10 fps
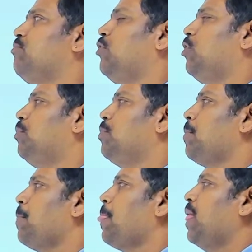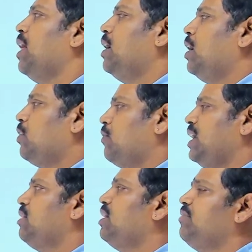for
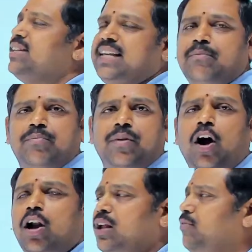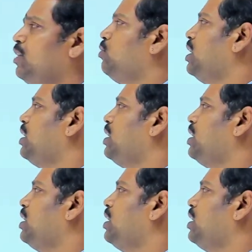2025 is same. Already we know that